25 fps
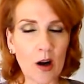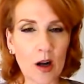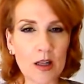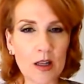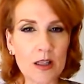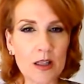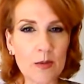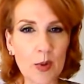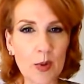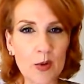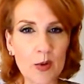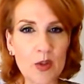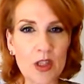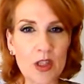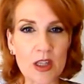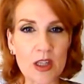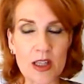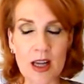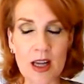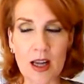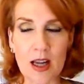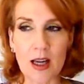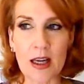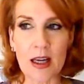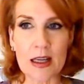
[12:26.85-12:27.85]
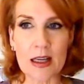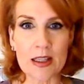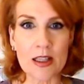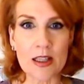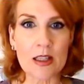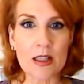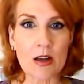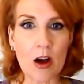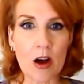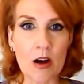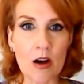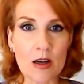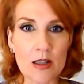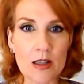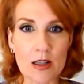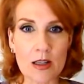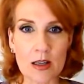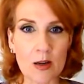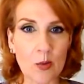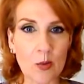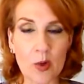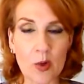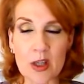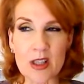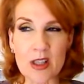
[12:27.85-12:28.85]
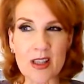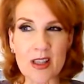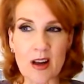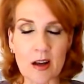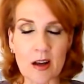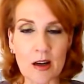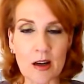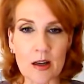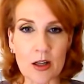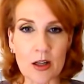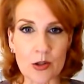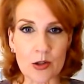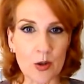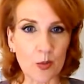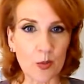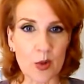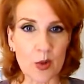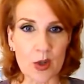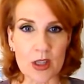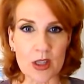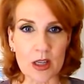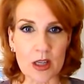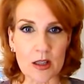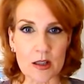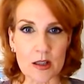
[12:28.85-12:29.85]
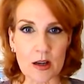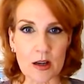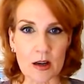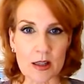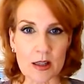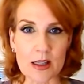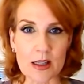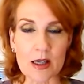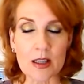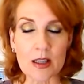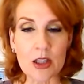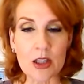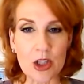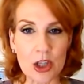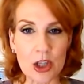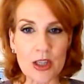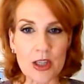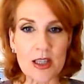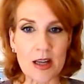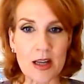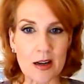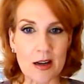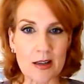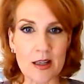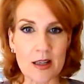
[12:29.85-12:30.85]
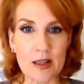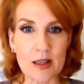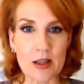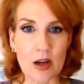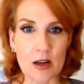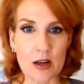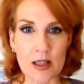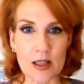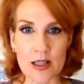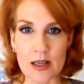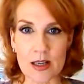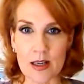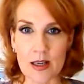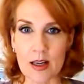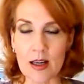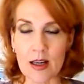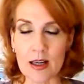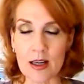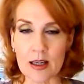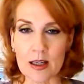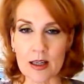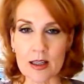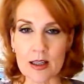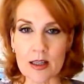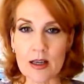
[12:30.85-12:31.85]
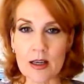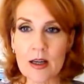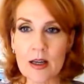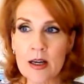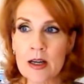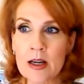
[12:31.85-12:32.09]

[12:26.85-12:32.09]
I suppose, to say it's toxic when it's not 100% toxic. It just has a toxin in it.